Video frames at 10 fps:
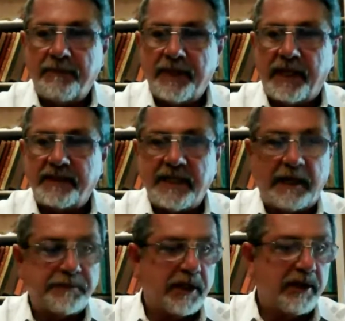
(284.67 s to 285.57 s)
that's
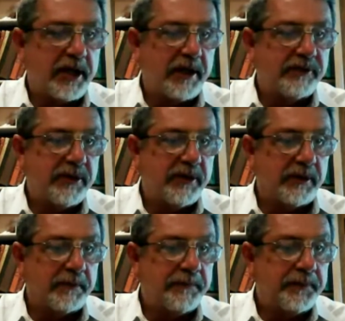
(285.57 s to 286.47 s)
absolutely
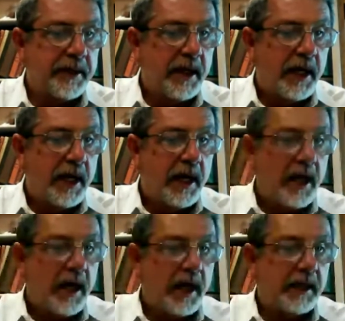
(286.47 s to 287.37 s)
untrue.
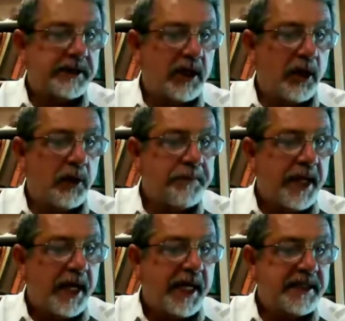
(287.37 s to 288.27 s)
So
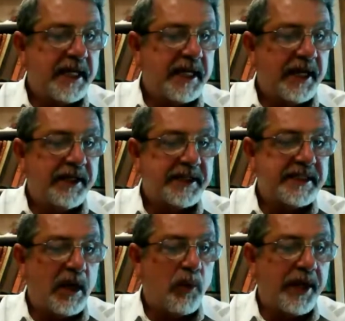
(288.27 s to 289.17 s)
they
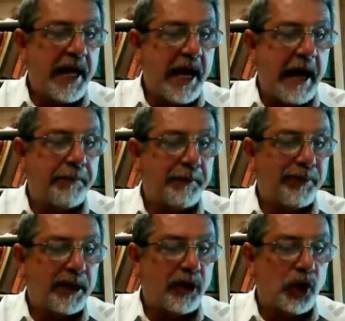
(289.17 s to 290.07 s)
say when
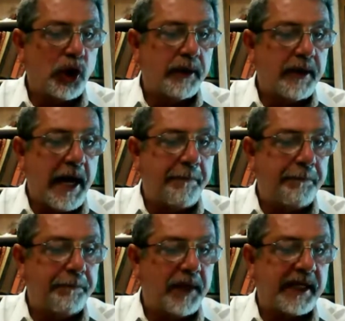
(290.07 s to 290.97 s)
applicable,
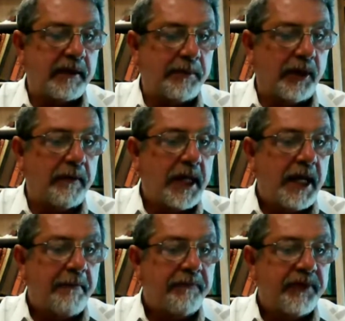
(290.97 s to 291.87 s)

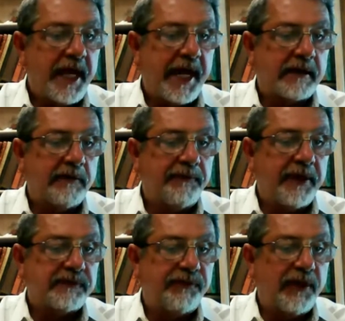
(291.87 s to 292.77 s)
the Act
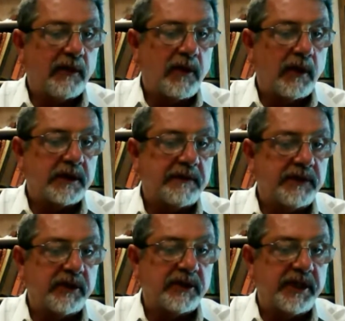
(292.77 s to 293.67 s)
divests federal courts of
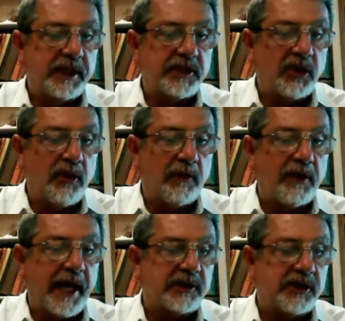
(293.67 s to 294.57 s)
jurisdiction over
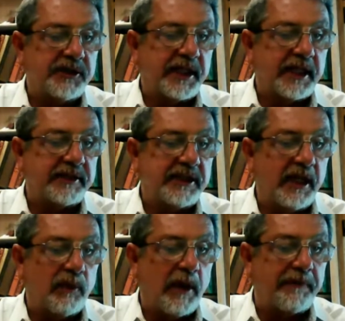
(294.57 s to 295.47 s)
actions against
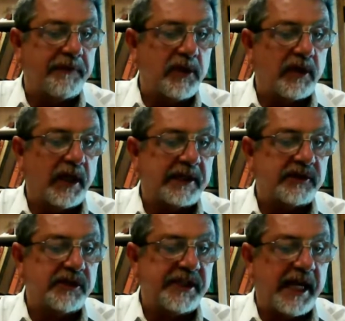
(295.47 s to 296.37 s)
state revenue
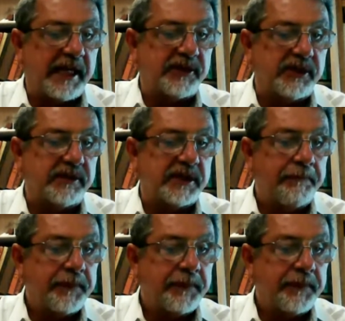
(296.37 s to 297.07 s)
collection statutes.